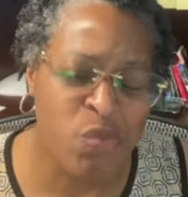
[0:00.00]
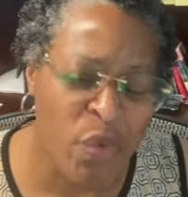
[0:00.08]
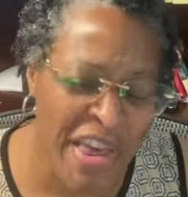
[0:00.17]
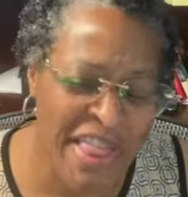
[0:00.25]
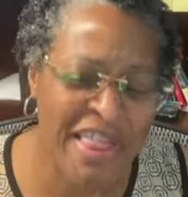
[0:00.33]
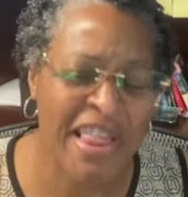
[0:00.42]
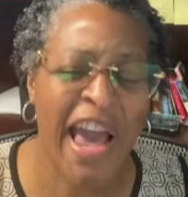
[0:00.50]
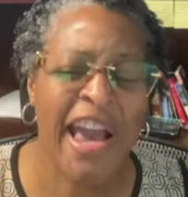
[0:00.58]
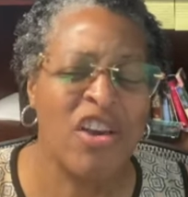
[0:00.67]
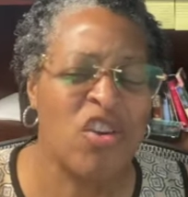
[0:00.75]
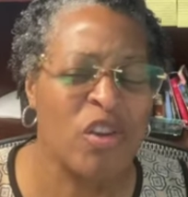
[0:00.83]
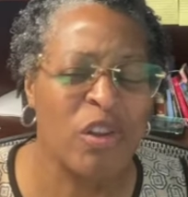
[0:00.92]
We
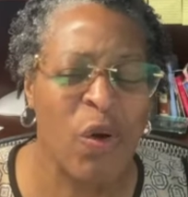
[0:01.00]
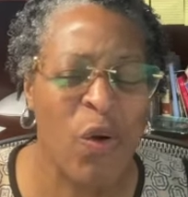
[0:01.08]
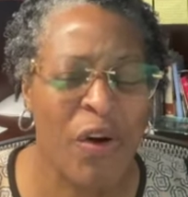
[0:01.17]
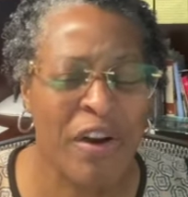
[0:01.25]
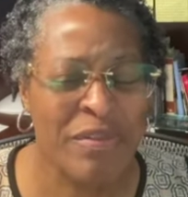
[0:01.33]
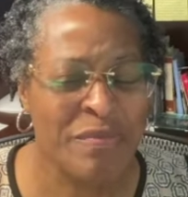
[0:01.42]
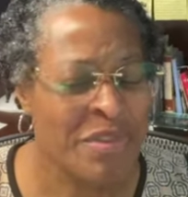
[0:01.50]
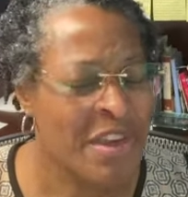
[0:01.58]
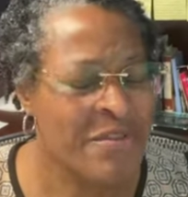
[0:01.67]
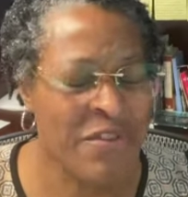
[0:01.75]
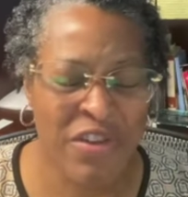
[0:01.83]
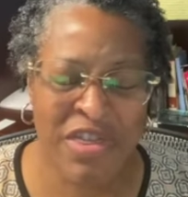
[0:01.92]
thank you, Lord, for